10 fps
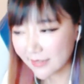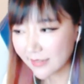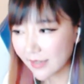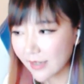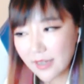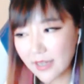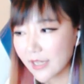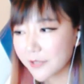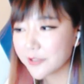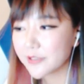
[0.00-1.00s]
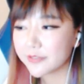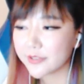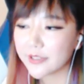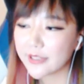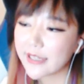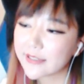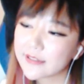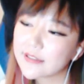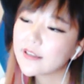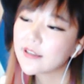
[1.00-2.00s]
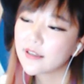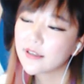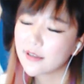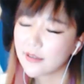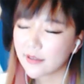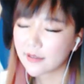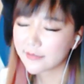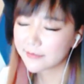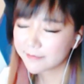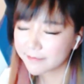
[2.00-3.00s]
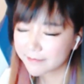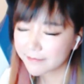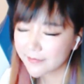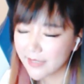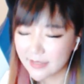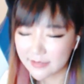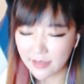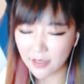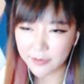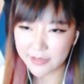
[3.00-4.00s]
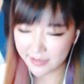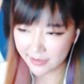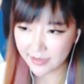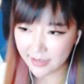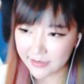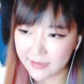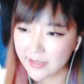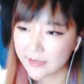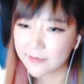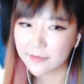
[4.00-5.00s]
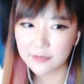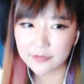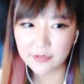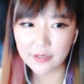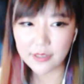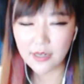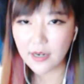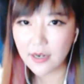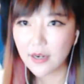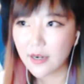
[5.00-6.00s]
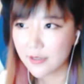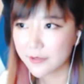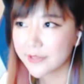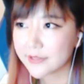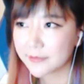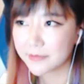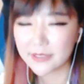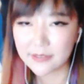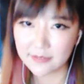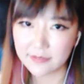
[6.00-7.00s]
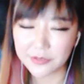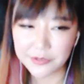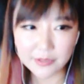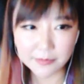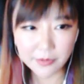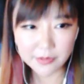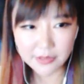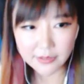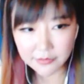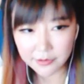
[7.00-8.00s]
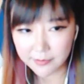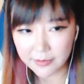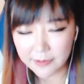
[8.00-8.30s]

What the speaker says: actually feel like I always thank them for always being very supportive to me.